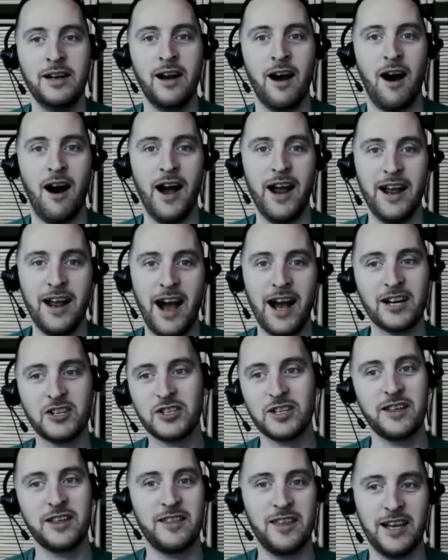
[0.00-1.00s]
I actually
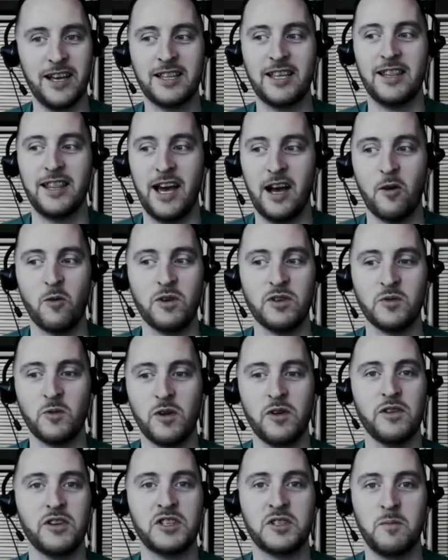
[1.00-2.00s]
think that was one
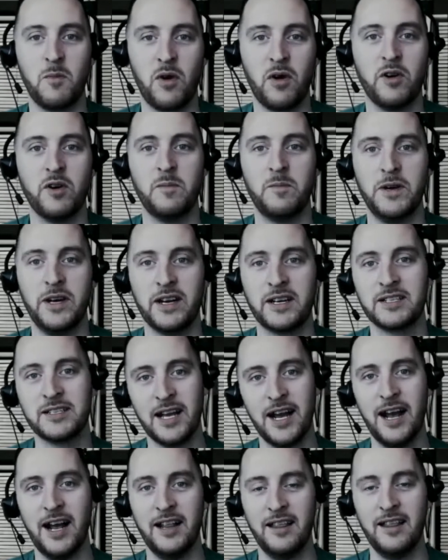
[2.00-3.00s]
of the smarter picks,
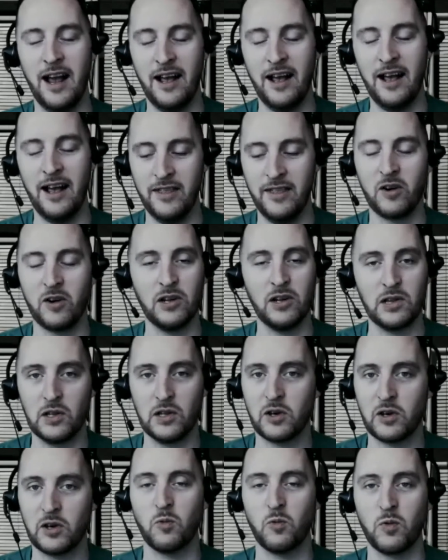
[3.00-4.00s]
and they're going to
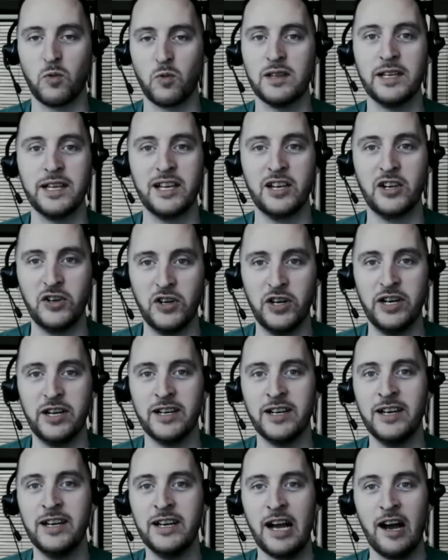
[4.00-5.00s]
look really good.
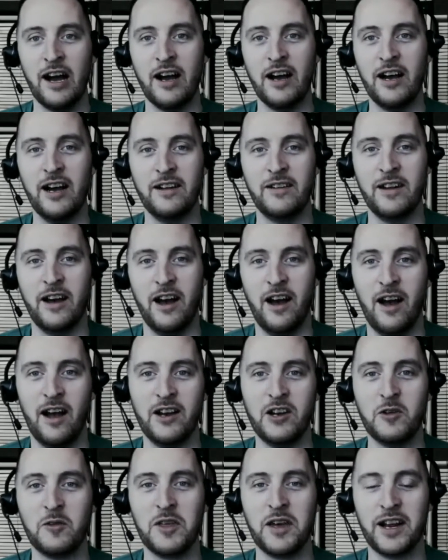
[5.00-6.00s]

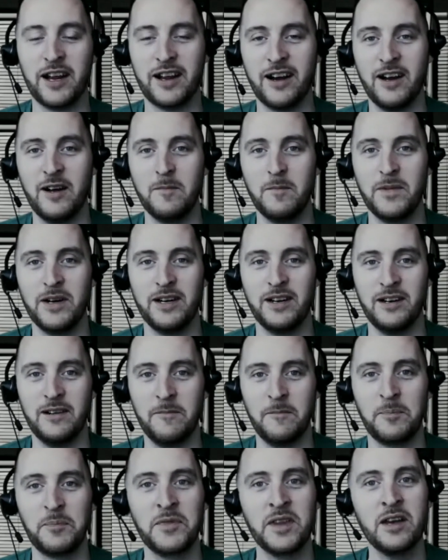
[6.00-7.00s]
Do you think I'm
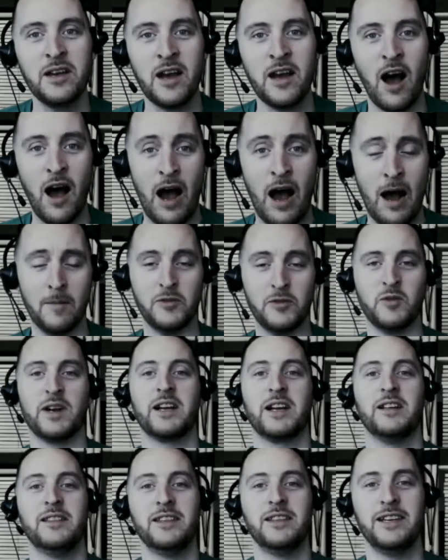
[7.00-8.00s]

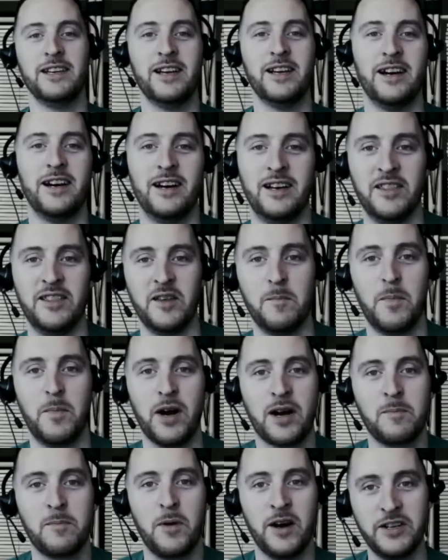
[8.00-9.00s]
drinking the
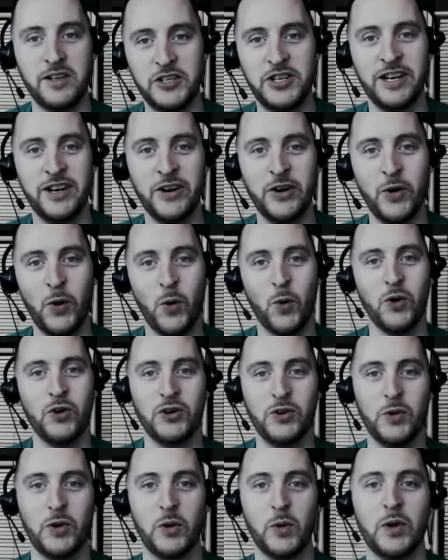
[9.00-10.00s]
buck punch here, or
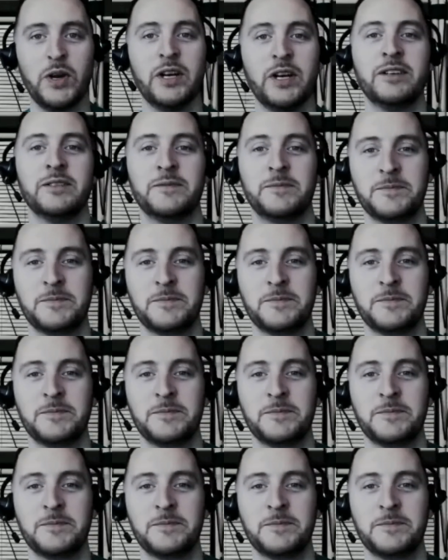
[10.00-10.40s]
do you agree?